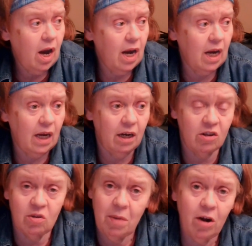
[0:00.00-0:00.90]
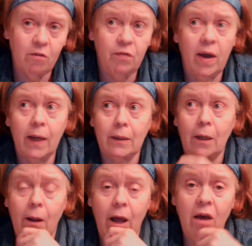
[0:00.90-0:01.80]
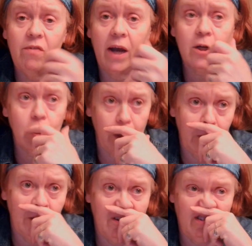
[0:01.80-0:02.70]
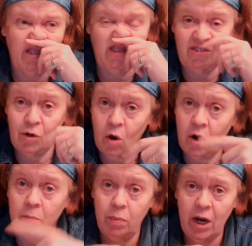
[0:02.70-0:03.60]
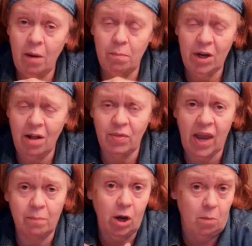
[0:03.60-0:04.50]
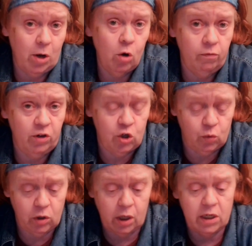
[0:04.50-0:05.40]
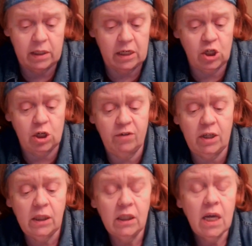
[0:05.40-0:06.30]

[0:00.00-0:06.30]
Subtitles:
And as a matter of fact, I've actually gone beyond that, beyond my own visualization of it.